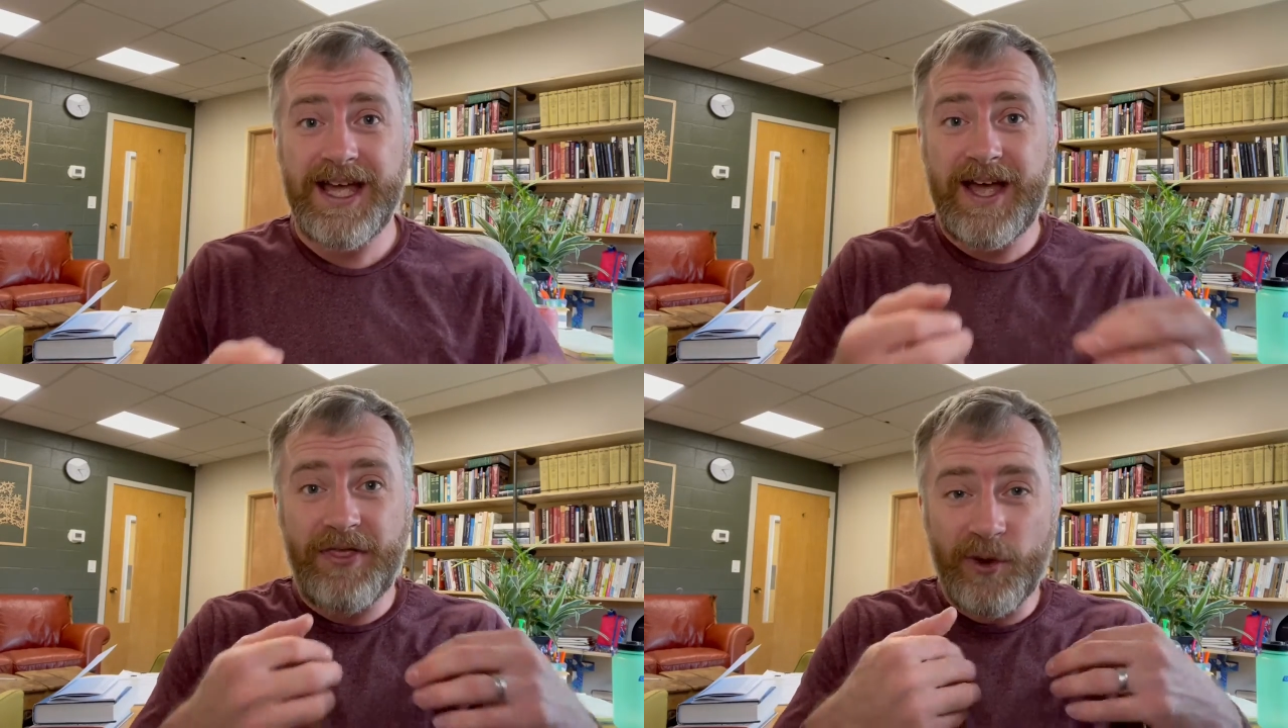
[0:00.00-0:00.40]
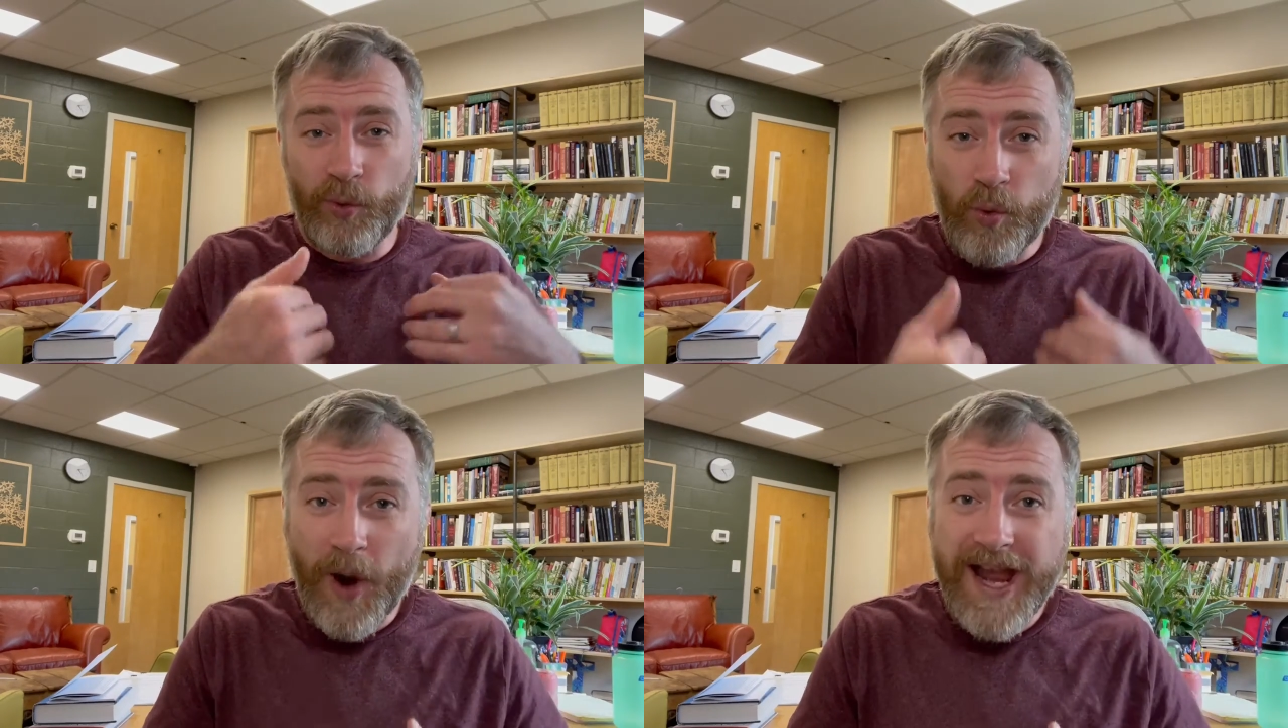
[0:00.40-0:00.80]
And the
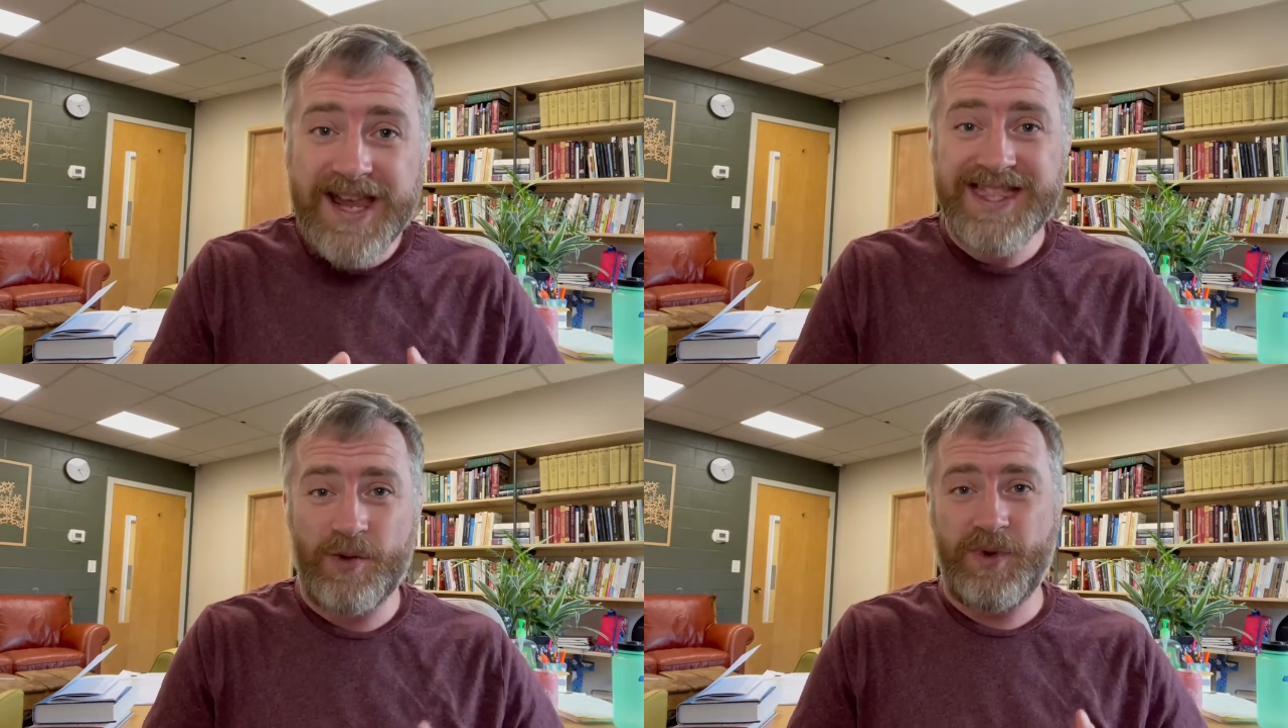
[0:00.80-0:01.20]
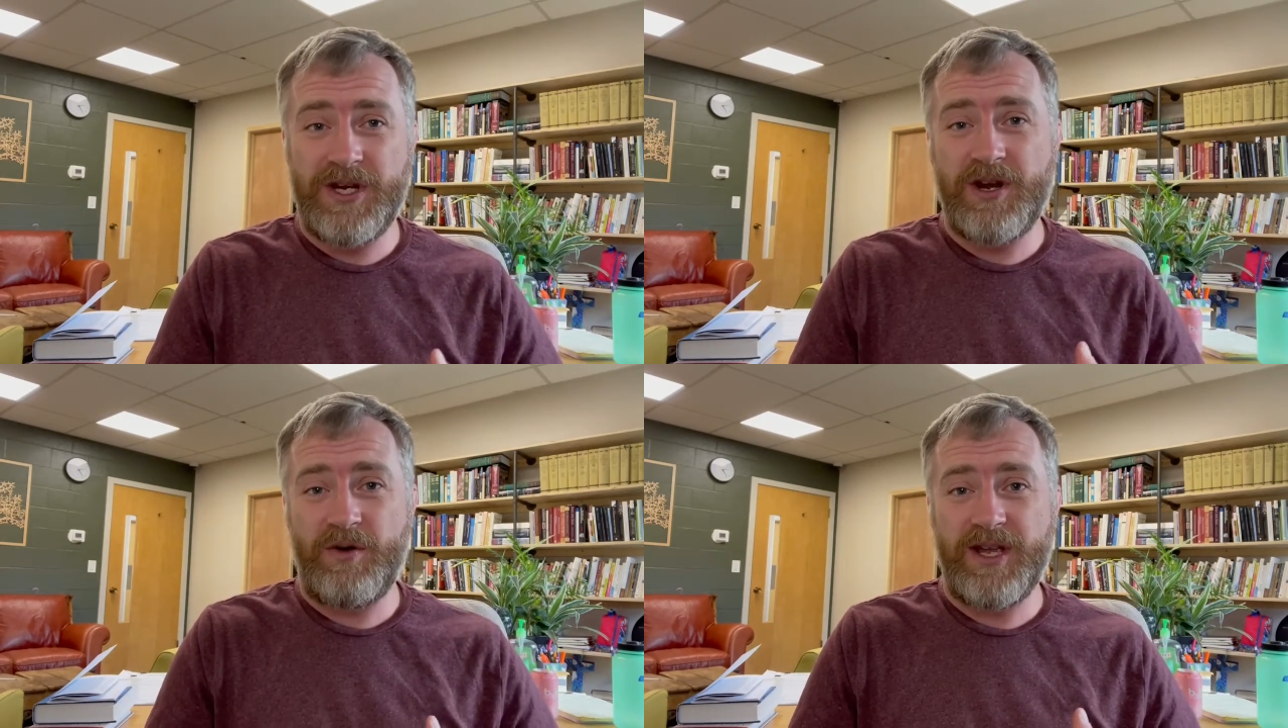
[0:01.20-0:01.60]
way that we
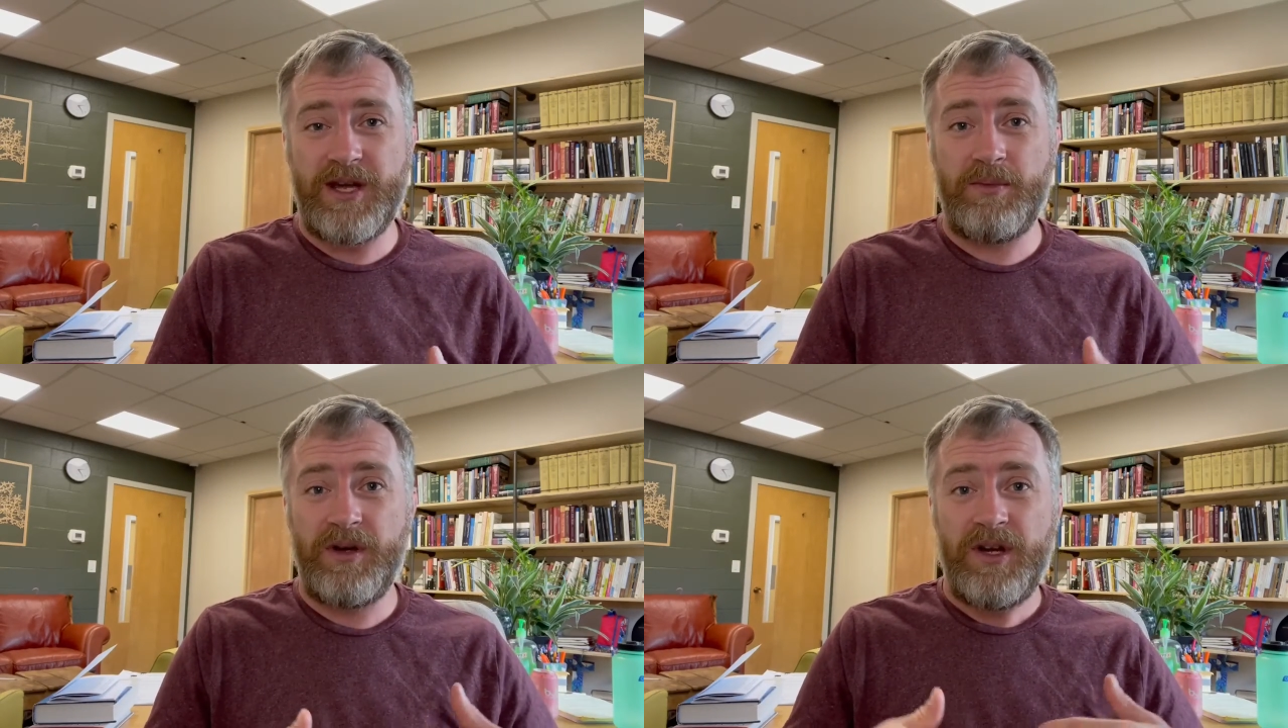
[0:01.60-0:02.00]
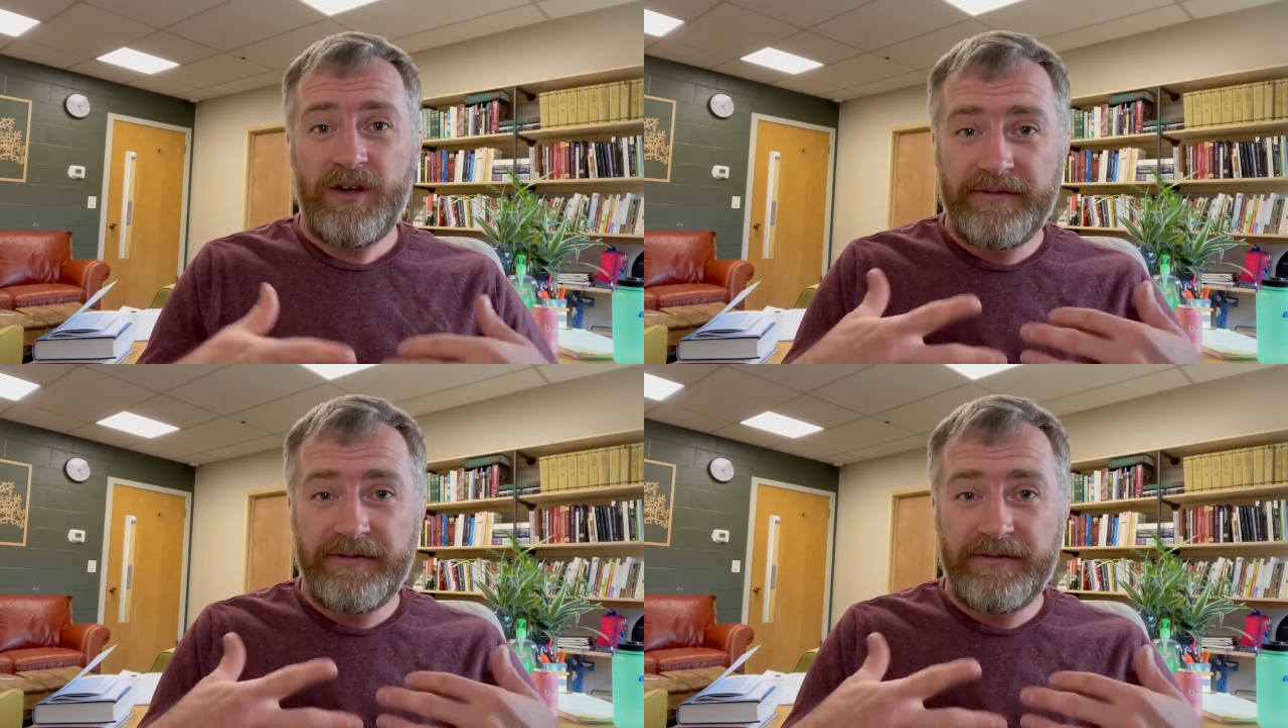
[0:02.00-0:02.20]
know him